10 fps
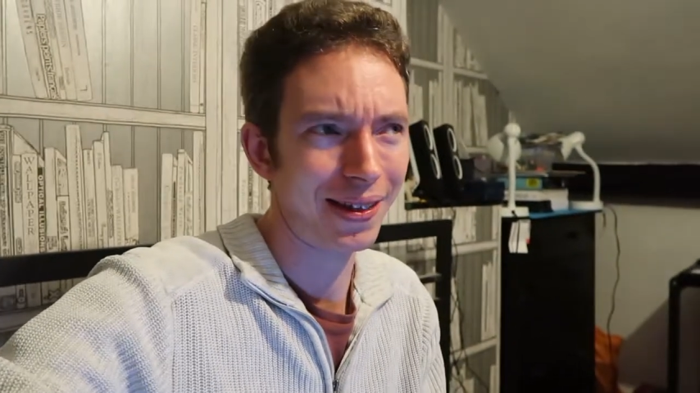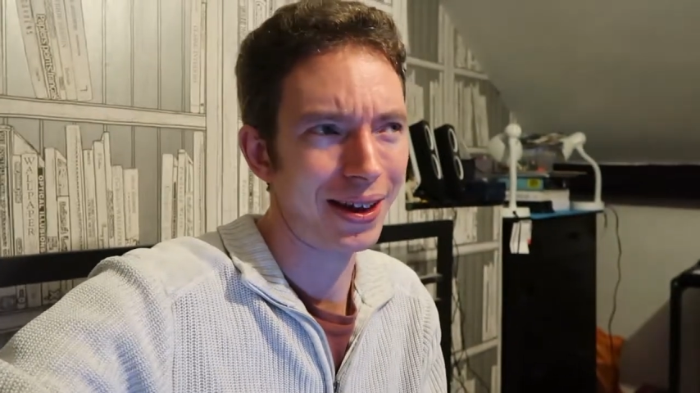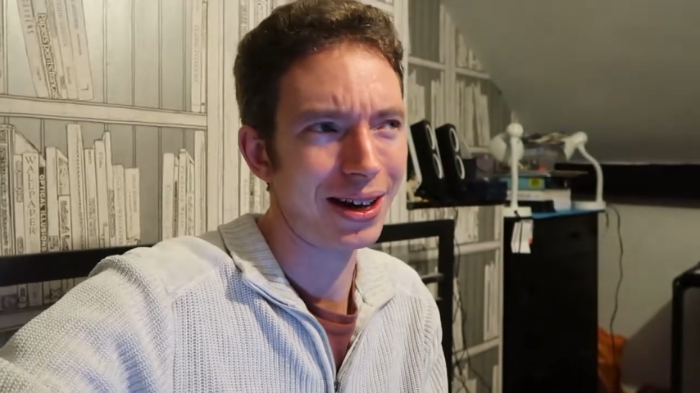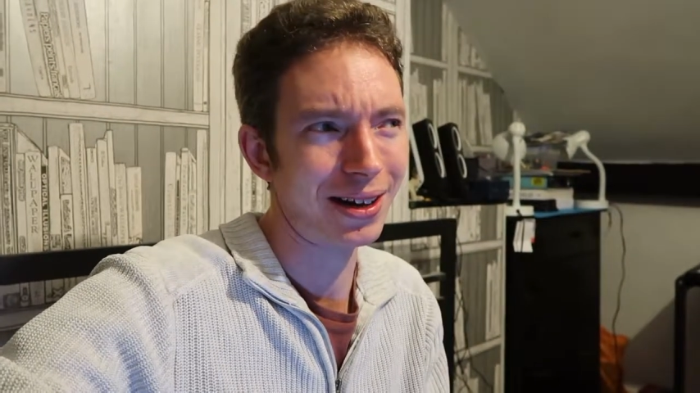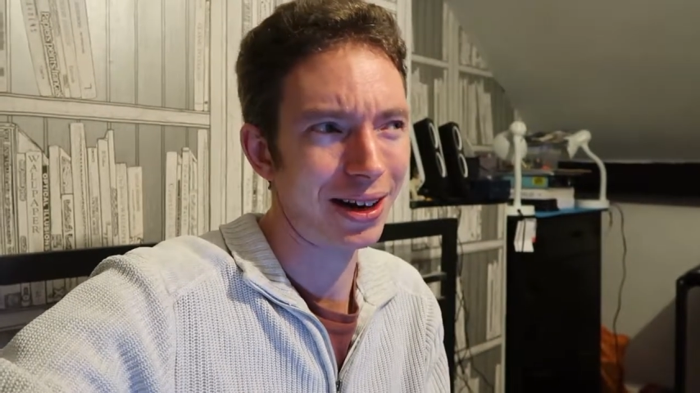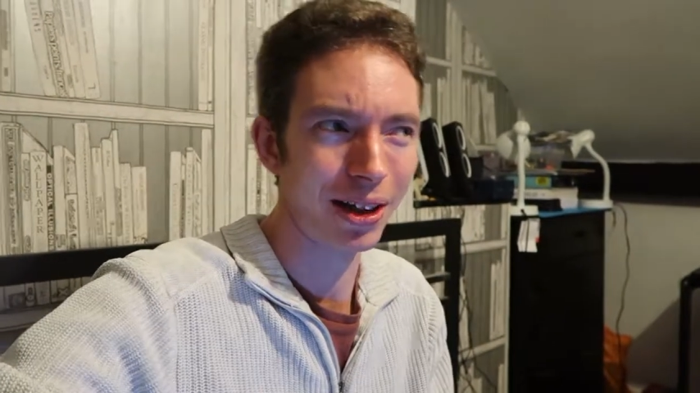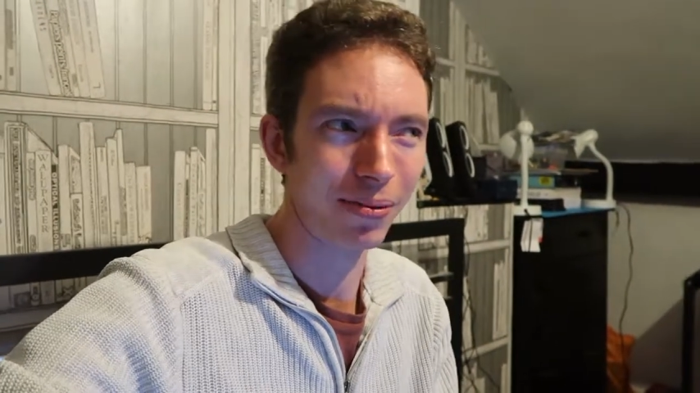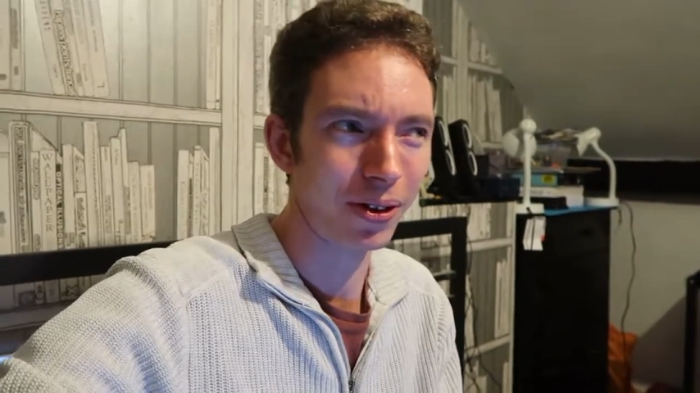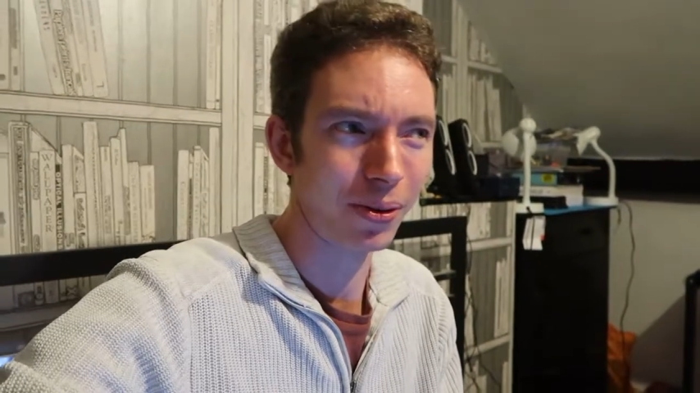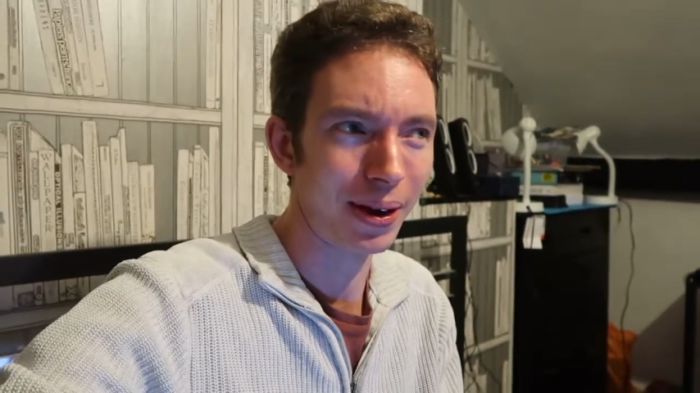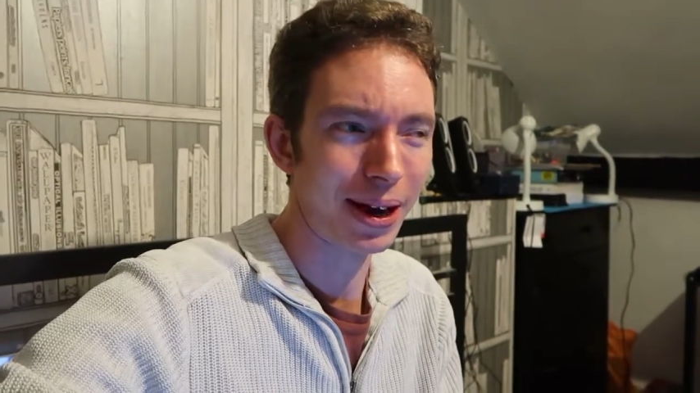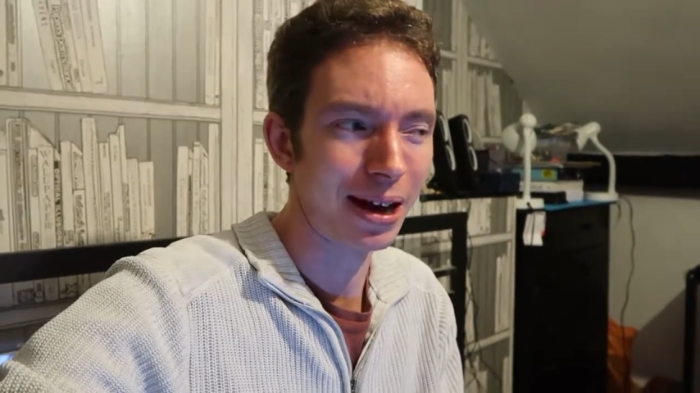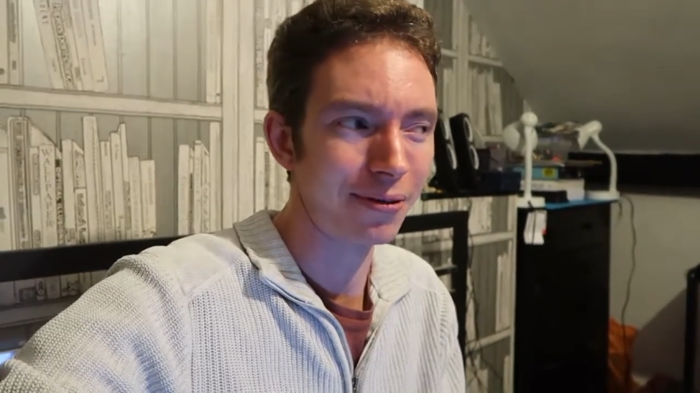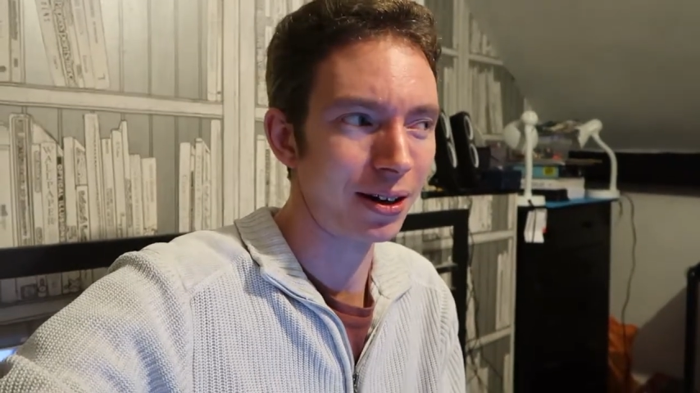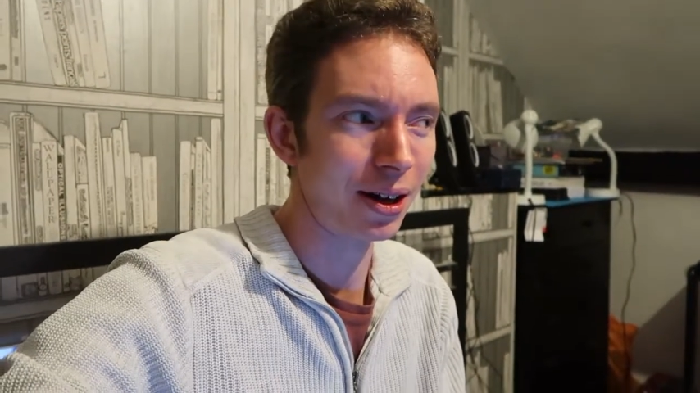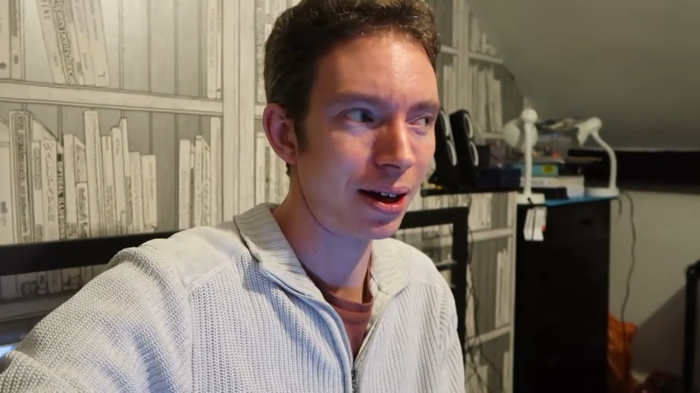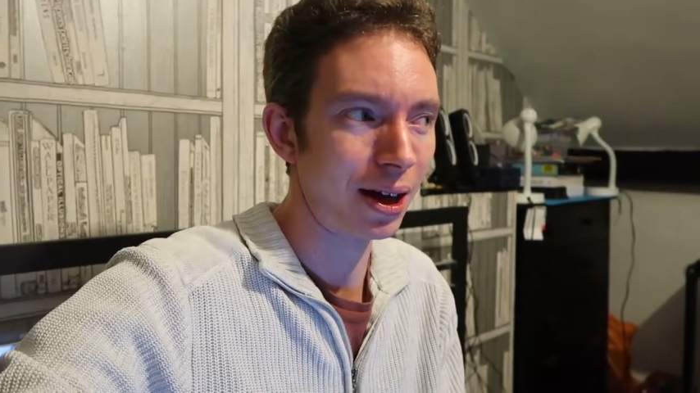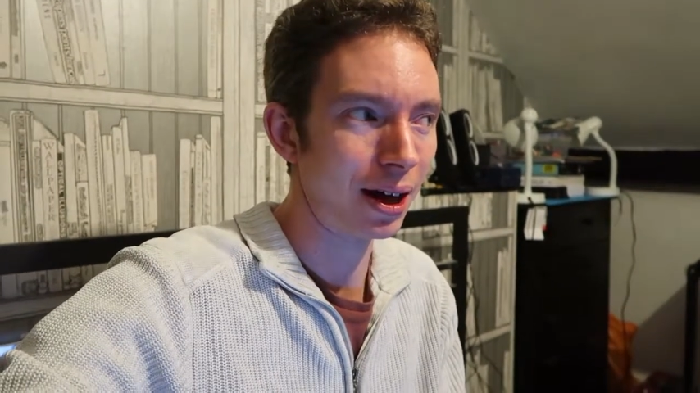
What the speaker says: and then another one the week after.